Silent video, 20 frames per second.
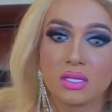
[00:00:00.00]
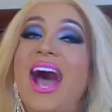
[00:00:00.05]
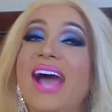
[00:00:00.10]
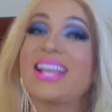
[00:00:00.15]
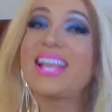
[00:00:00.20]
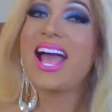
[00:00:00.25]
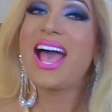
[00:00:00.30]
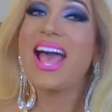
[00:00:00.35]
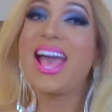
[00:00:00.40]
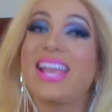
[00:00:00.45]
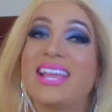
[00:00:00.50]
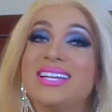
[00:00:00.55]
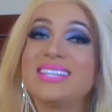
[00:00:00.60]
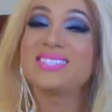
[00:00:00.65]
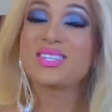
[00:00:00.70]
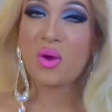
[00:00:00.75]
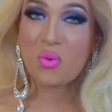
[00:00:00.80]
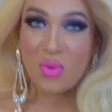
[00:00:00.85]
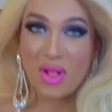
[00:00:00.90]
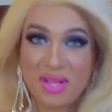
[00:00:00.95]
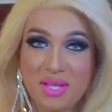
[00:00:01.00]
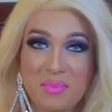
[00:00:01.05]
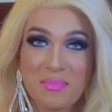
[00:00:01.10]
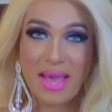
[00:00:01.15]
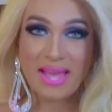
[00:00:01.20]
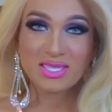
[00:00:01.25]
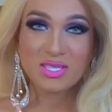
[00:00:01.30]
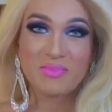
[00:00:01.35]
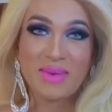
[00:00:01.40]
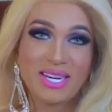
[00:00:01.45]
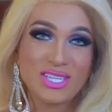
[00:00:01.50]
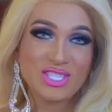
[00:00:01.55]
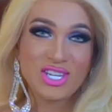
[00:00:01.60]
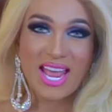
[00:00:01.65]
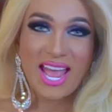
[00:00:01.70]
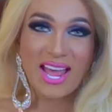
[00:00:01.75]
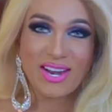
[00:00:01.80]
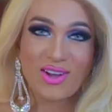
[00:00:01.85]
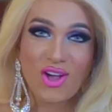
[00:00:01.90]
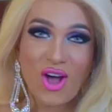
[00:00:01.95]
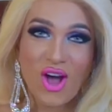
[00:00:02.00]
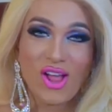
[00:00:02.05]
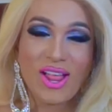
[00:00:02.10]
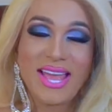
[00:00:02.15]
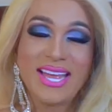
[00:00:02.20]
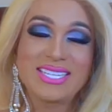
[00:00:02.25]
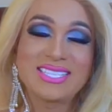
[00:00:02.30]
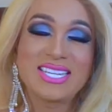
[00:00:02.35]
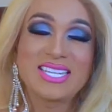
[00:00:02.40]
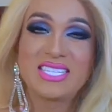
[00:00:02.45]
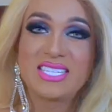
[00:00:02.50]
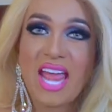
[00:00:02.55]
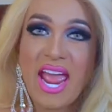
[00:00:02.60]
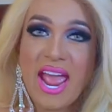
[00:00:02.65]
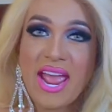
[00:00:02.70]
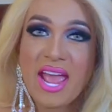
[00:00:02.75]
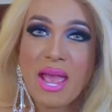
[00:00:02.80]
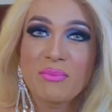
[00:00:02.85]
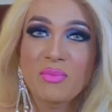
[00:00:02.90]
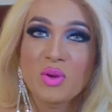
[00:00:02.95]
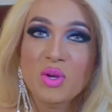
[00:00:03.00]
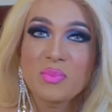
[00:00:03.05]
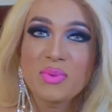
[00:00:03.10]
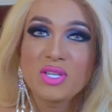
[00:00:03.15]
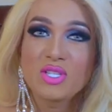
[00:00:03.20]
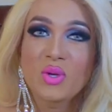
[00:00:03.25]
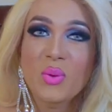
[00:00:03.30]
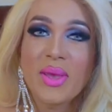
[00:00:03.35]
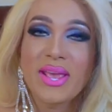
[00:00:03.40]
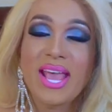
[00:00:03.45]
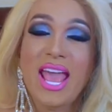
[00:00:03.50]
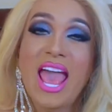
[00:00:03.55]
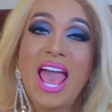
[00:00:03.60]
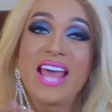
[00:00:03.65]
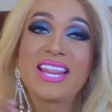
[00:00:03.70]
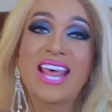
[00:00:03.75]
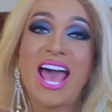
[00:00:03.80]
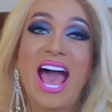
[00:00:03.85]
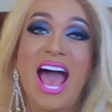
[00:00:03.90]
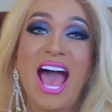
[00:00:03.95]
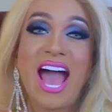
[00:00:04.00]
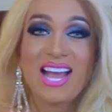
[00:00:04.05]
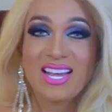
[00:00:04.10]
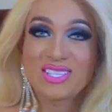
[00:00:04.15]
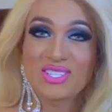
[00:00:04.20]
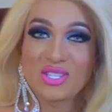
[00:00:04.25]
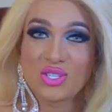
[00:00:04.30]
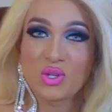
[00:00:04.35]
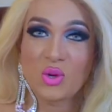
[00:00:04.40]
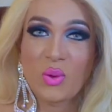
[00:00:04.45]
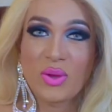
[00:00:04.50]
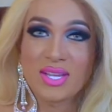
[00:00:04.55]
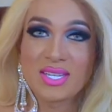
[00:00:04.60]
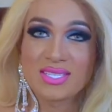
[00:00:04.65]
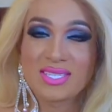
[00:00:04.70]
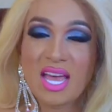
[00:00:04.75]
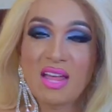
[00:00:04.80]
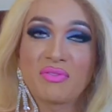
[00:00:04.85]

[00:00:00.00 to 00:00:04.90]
Hi guys, welcome back to my channel and today I'm going to be doing the accent quiz.